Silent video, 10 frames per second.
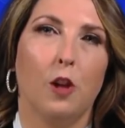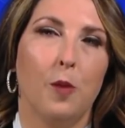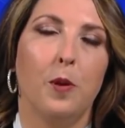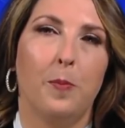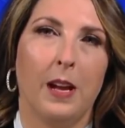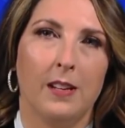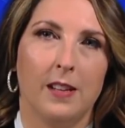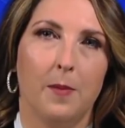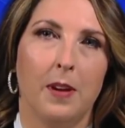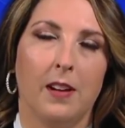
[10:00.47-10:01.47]
global
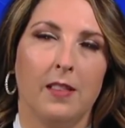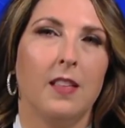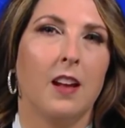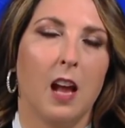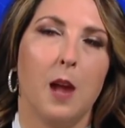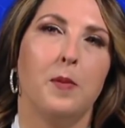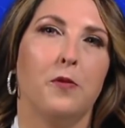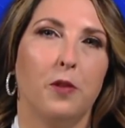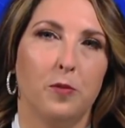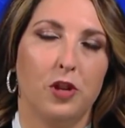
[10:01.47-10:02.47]
pandemic that came
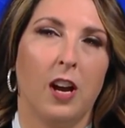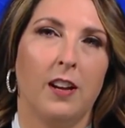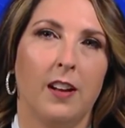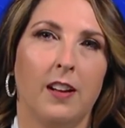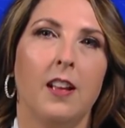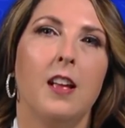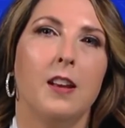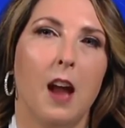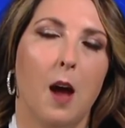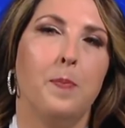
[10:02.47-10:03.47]
here from China,
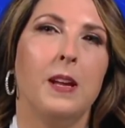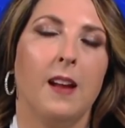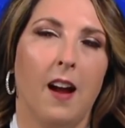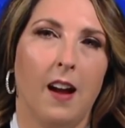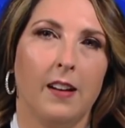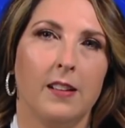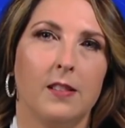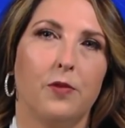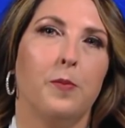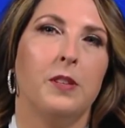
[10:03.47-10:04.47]
not being
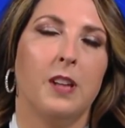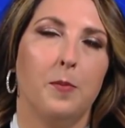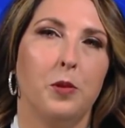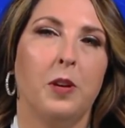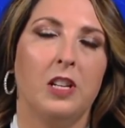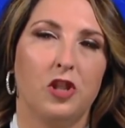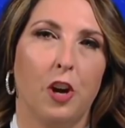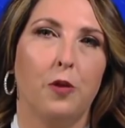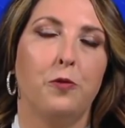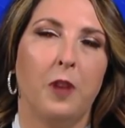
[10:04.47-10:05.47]
honest, from the
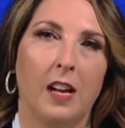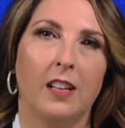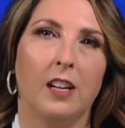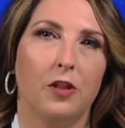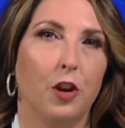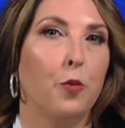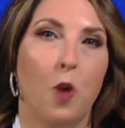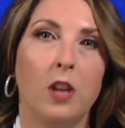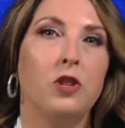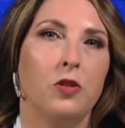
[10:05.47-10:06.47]
WHO failing in their
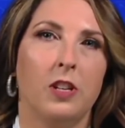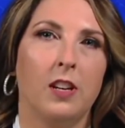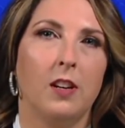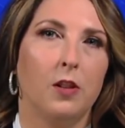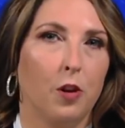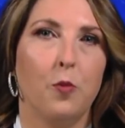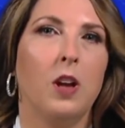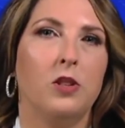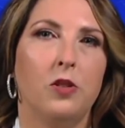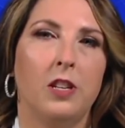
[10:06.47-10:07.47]
one duty
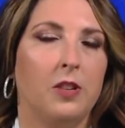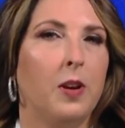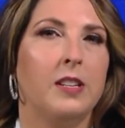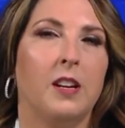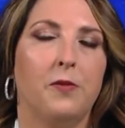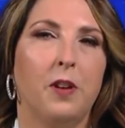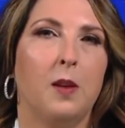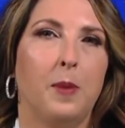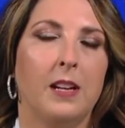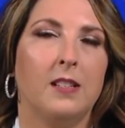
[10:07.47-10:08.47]
to
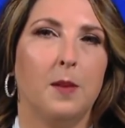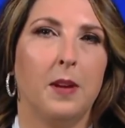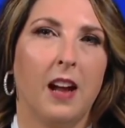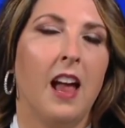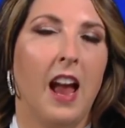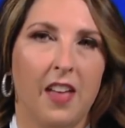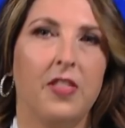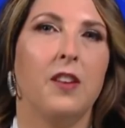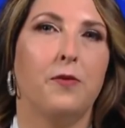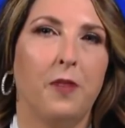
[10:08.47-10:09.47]
identify a pandemic,
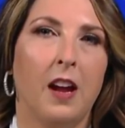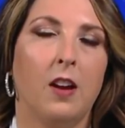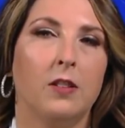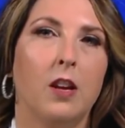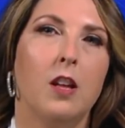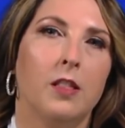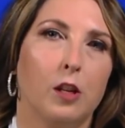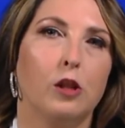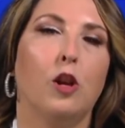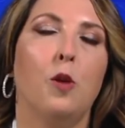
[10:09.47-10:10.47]
and they failed
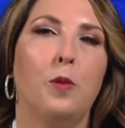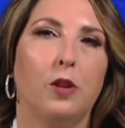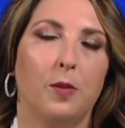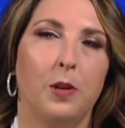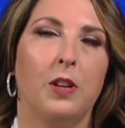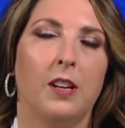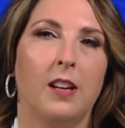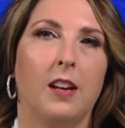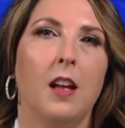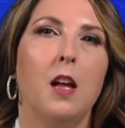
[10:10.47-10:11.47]
the global
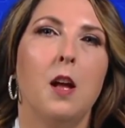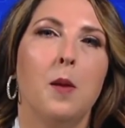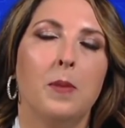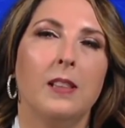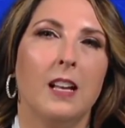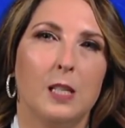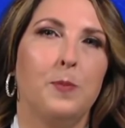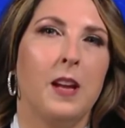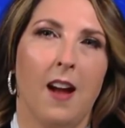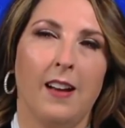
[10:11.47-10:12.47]
community. But
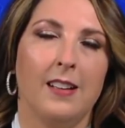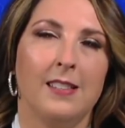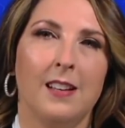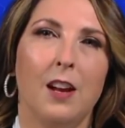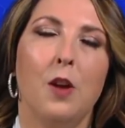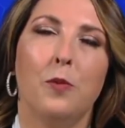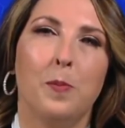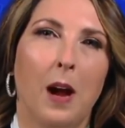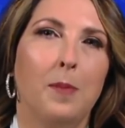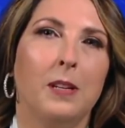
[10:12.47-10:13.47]
let's be honest,
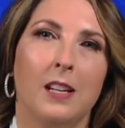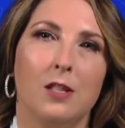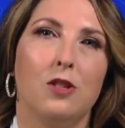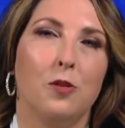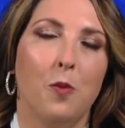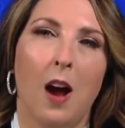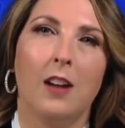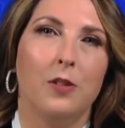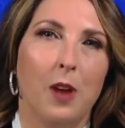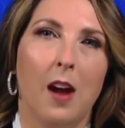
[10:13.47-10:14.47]
Republicans do
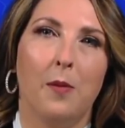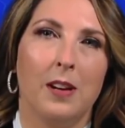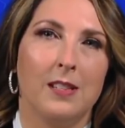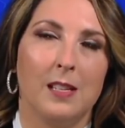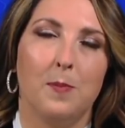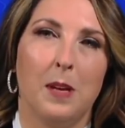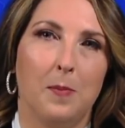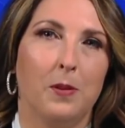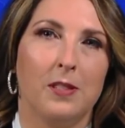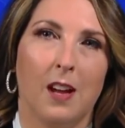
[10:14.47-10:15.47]
not want to see
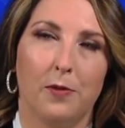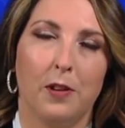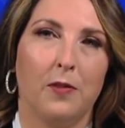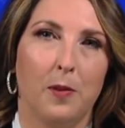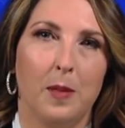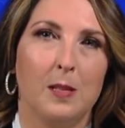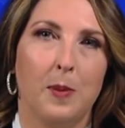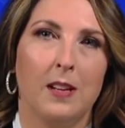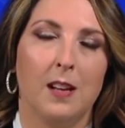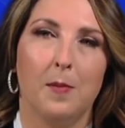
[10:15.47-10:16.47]
people suffering from this
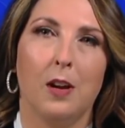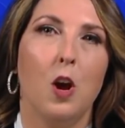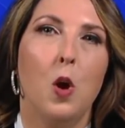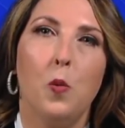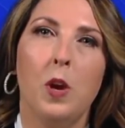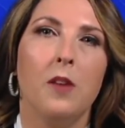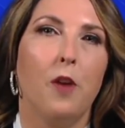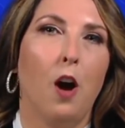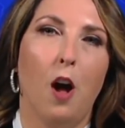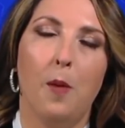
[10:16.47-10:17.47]
pandemic. We
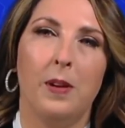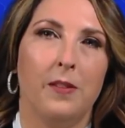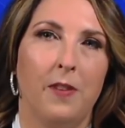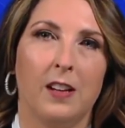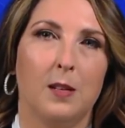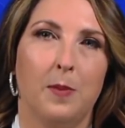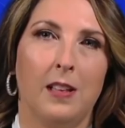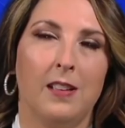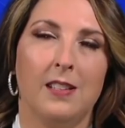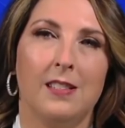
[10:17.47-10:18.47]
have all been affected
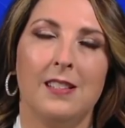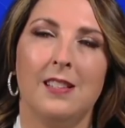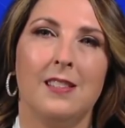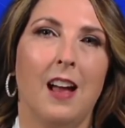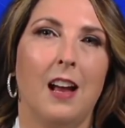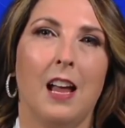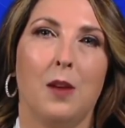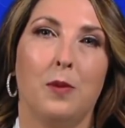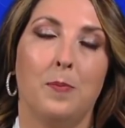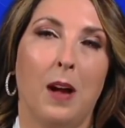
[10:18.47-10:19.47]
by this. This is not
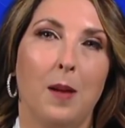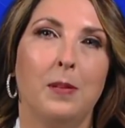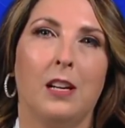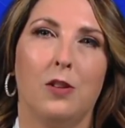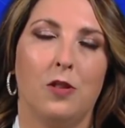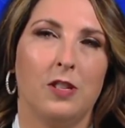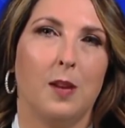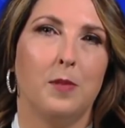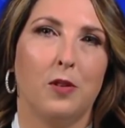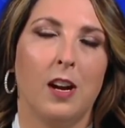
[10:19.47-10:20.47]
a Republican or
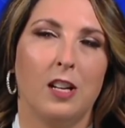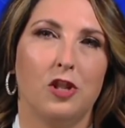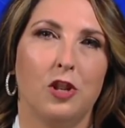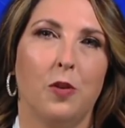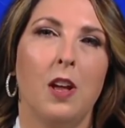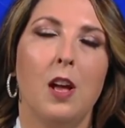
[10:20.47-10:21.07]
Democrat issue.